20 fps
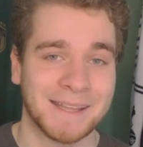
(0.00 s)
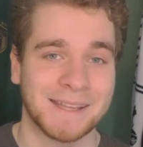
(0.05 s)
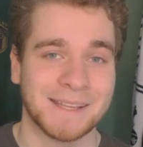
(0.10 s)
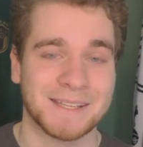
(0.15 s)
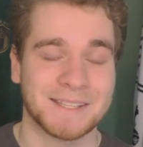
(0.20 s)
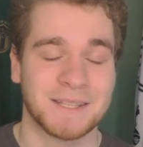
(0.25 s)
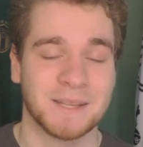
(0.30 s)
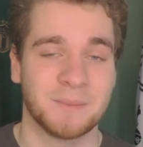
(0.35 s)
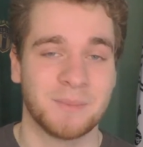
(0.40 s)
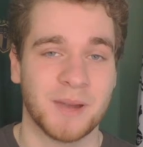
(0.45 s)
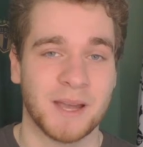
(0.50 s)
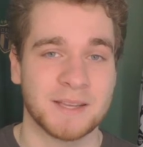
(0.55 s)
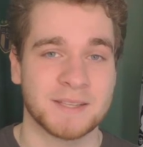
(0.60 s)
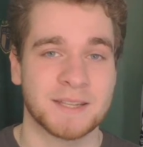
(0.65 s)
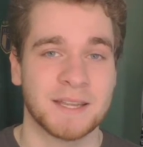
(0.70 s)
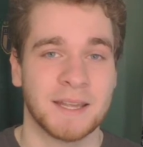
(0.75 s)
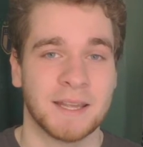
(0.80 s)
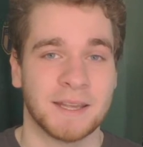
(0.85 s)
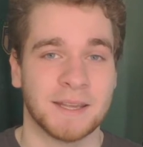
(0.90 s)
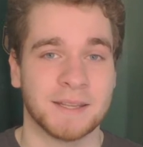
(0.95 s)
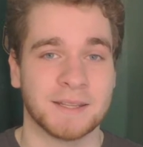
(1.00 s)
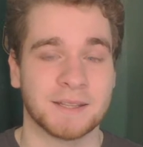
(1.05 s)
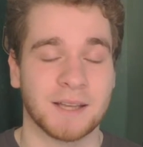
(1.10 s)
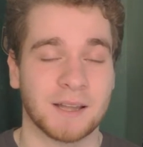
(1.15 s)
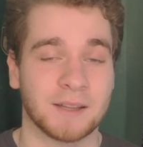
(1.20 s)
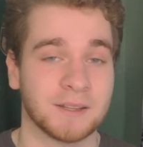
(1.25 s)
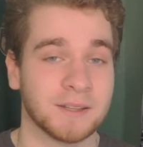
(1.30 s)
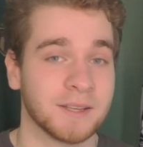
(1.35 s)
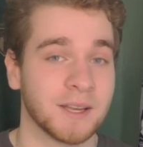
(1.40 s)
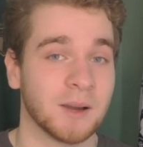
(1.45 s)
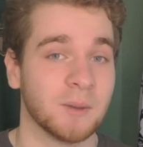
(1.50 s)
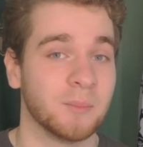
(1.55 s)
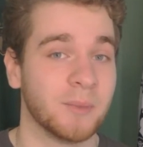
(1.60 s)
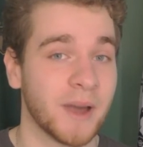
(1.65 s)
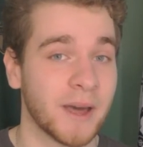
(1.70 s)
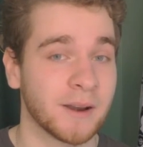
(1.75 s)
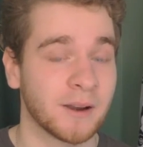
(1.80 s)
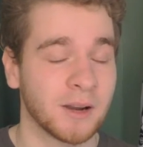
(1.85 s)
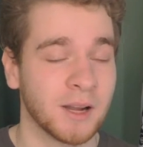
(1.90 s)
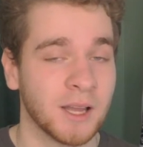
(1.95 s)
is the best in La Liga.
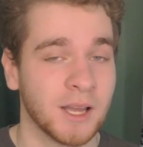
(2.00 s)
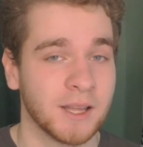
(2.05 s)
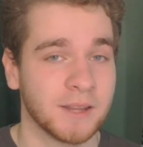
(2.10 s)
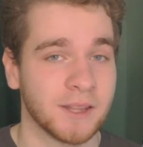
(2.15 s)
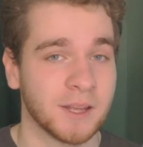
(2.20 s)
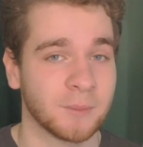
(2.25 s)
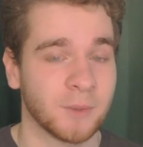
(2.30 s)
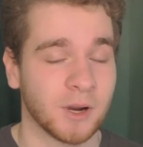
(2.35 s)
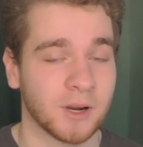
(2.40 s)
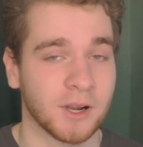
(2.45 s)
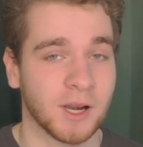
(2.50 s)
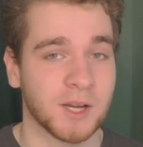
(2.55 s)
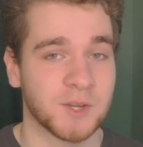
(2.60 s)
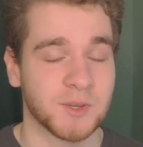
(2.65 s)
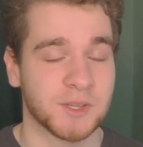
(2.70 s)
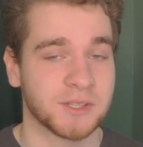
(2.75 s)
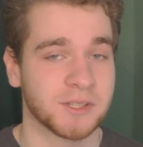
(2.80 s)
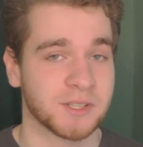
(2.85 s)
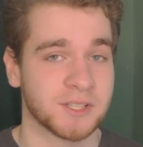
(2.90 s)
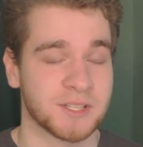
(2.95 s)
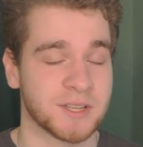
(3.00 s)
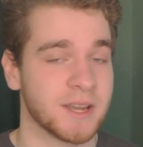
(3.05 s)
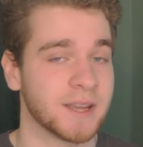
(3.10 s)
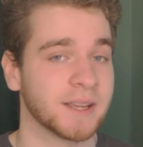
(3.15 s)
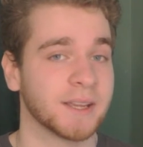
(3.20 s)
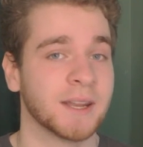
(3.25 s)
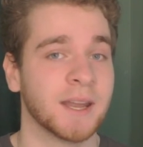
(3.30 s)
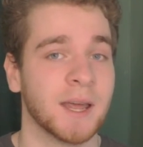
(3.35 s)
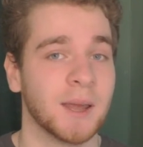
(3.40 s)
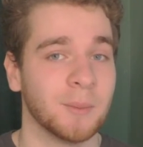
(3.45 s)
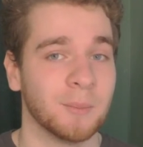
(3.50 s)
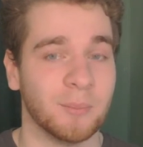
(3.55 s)
Better than Marc-Andre ter Stegen.